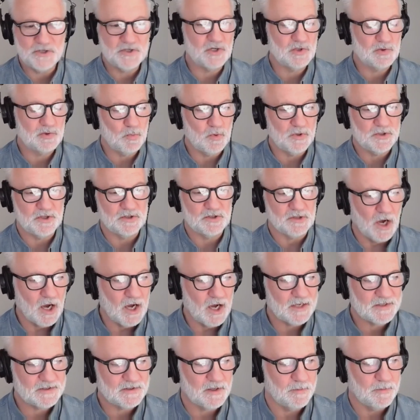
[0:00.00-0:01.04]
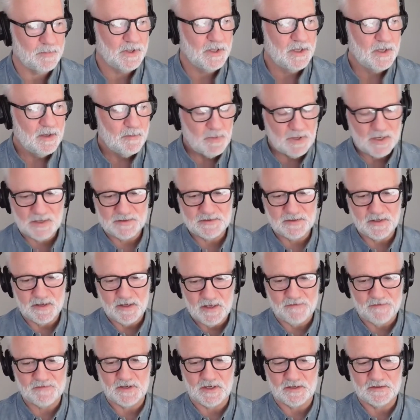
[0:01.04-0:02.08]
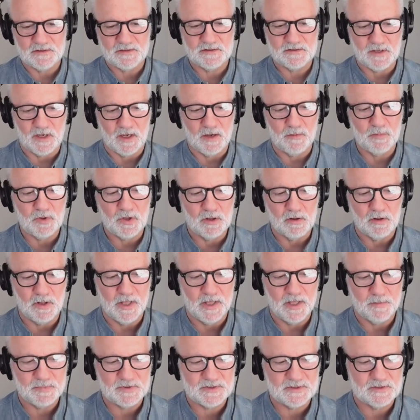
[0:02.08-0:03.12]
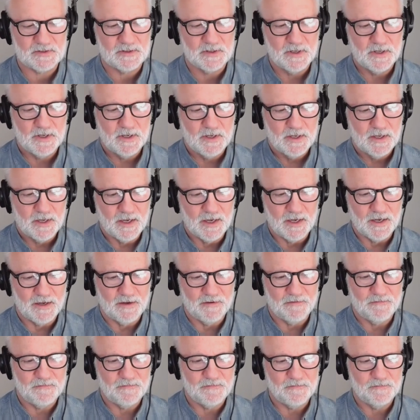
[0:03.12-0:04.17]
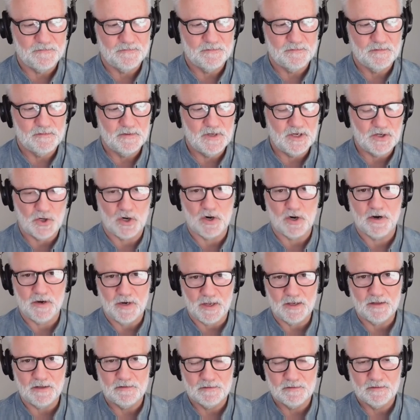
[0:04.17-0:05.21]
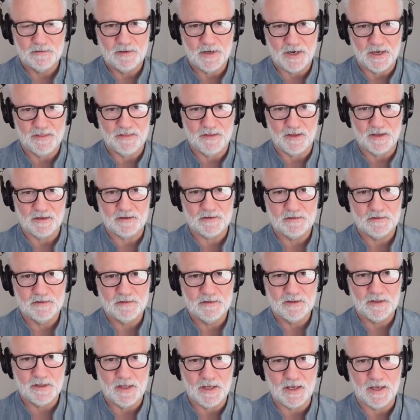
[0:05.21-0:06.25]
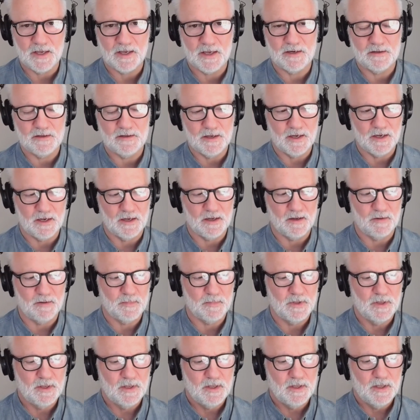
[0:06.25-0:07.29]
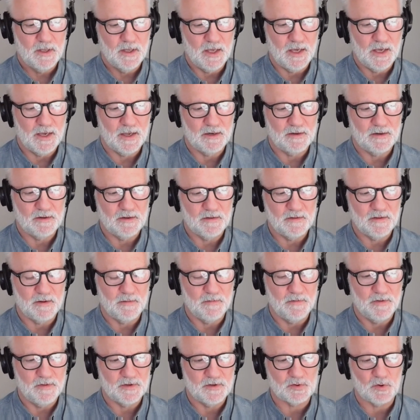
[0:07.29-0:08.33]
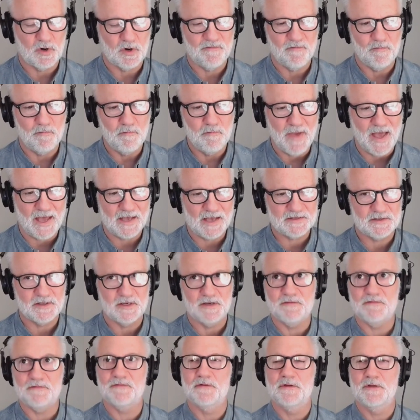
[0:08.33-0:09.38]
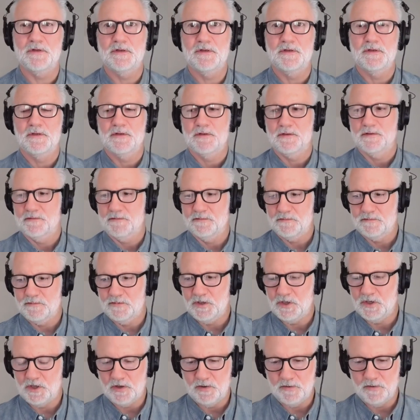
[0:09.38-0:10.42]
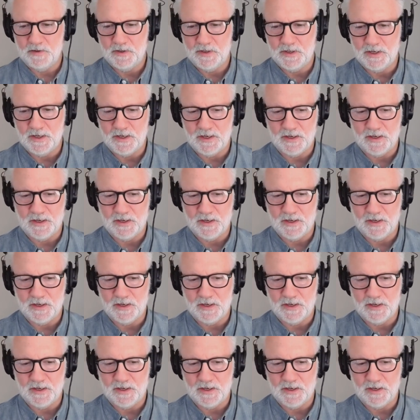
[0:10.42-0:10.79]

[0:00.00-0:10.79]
which is awesome, because it gives us some glimpse of eternity, I think, and the sort of massive, you know,